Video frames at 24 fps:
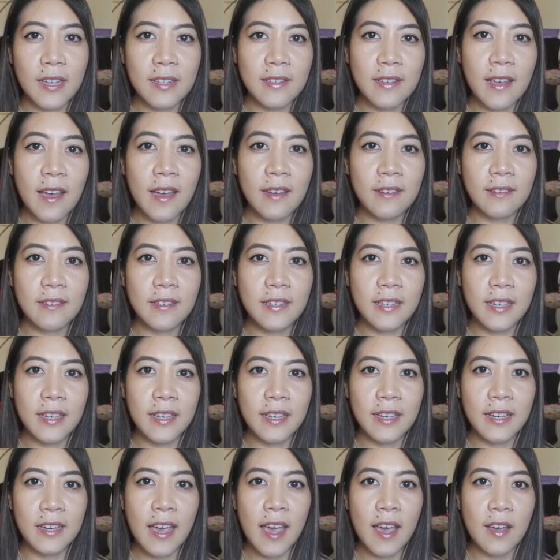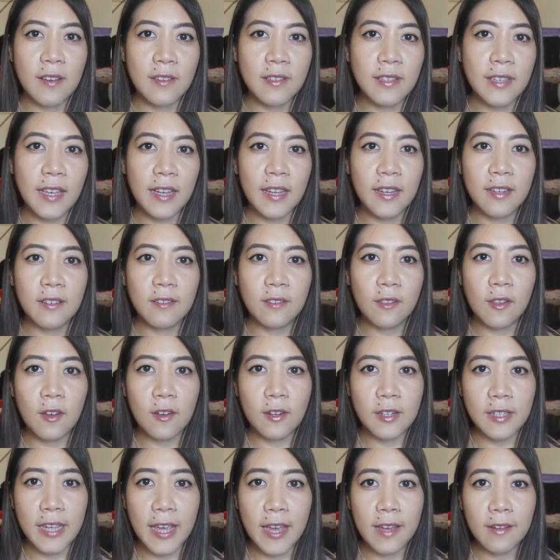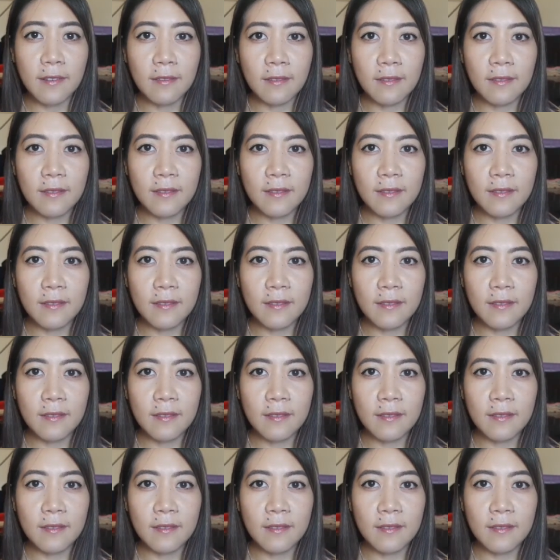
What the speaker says: is under our second lockdown.